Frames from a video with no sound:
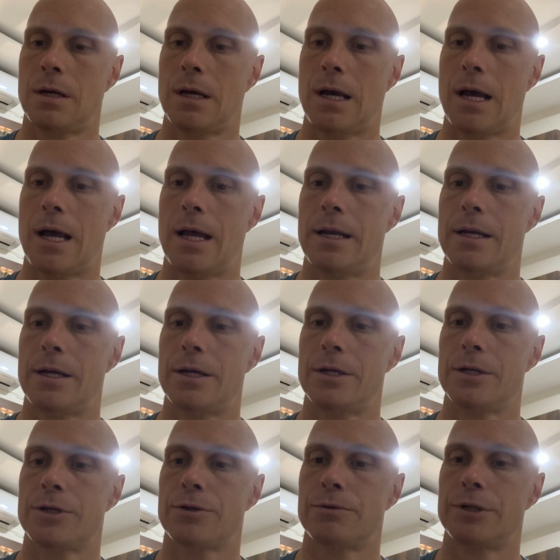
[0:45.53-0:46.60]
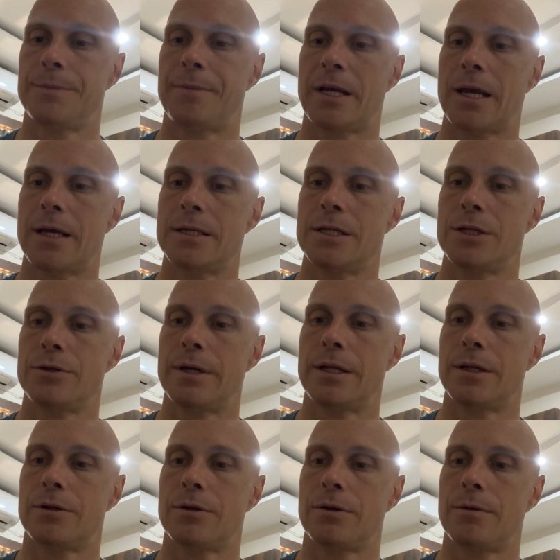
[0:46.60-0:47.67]
And so she became
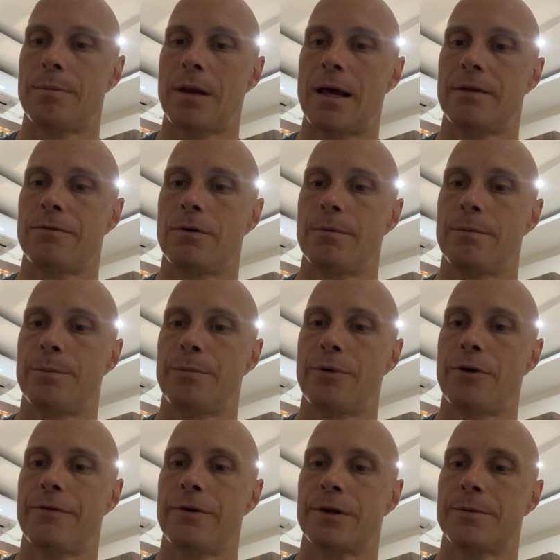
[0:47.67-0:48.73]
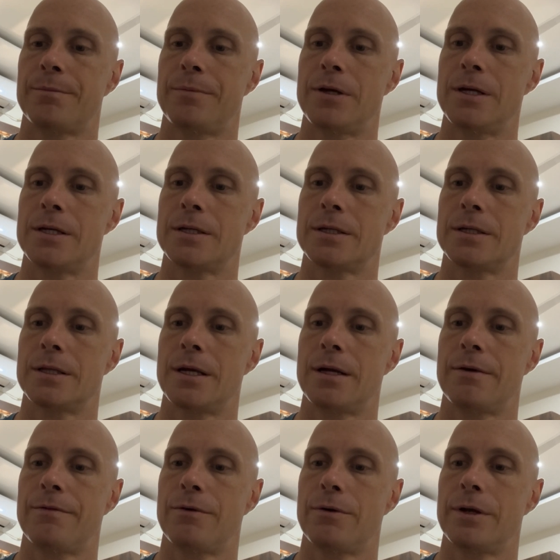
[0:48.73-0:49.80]
situated on the platform of perfect peace.
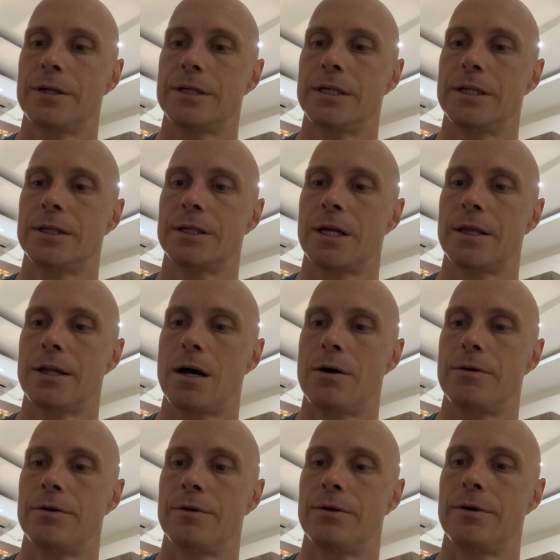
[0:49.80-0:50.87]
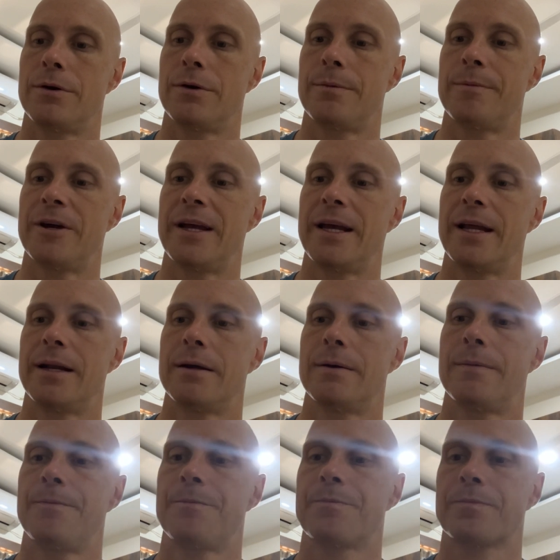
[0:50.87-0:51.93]
Therefore, she sat down on her bed.
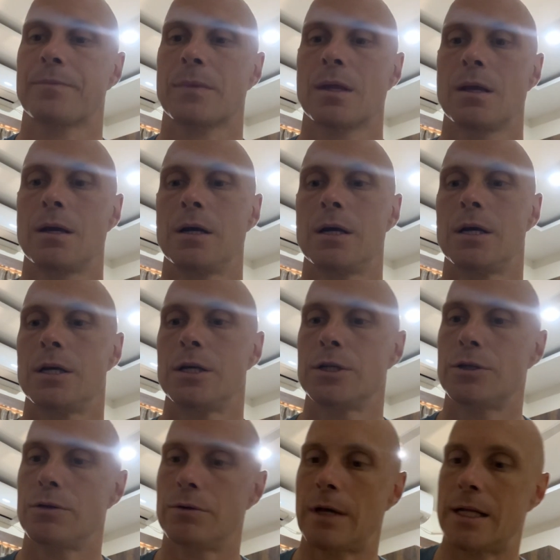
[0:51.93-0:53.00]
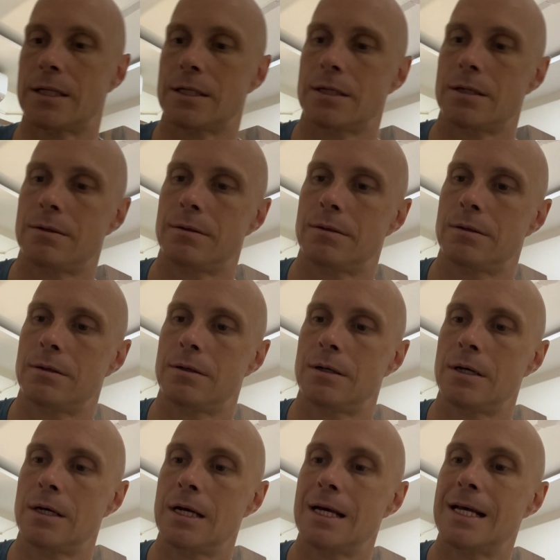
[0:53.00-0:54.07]
So that's
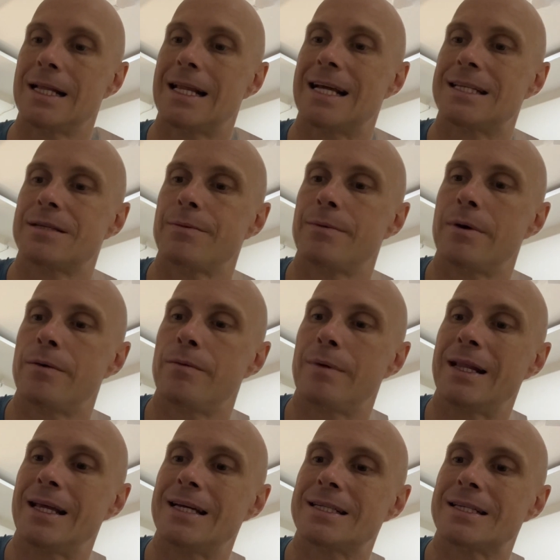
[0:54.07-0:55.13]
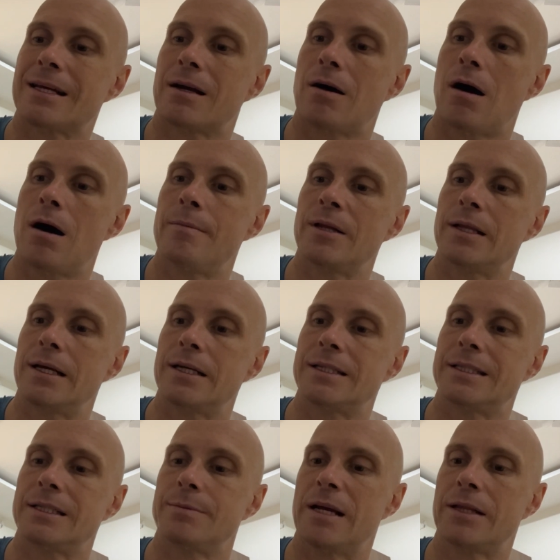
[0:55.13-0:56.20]
when there's the calm, there's
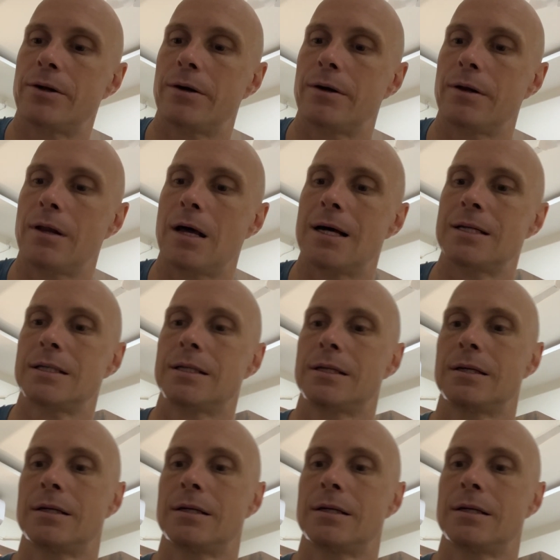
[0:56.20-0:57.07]
this matter of lust.